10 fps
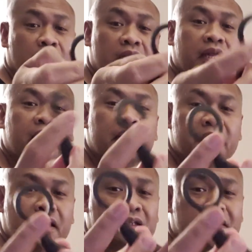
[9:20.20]
call it
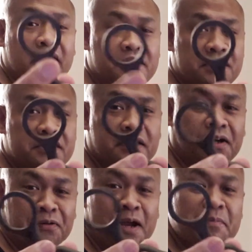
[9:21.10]
anything other than just a
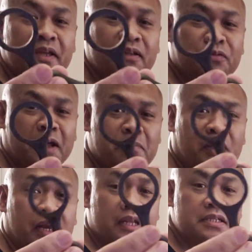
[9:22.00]
karambit when I
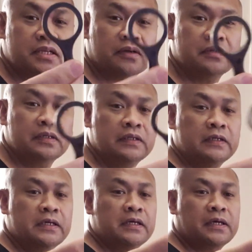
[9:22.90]
bought it. So
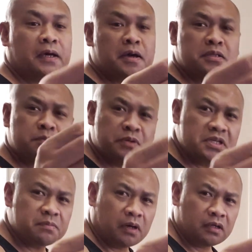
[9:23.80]
it's pretty
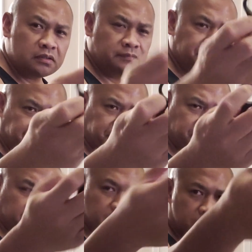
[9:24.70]
small.
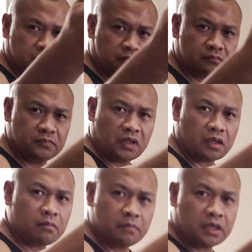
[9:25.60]

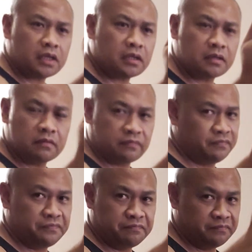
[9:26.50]
Yeah, it
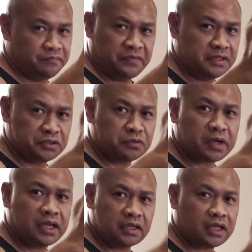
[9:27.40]
feels
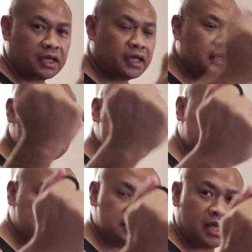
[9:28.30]
great in the hand.
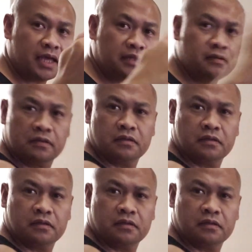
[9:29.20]
It's light.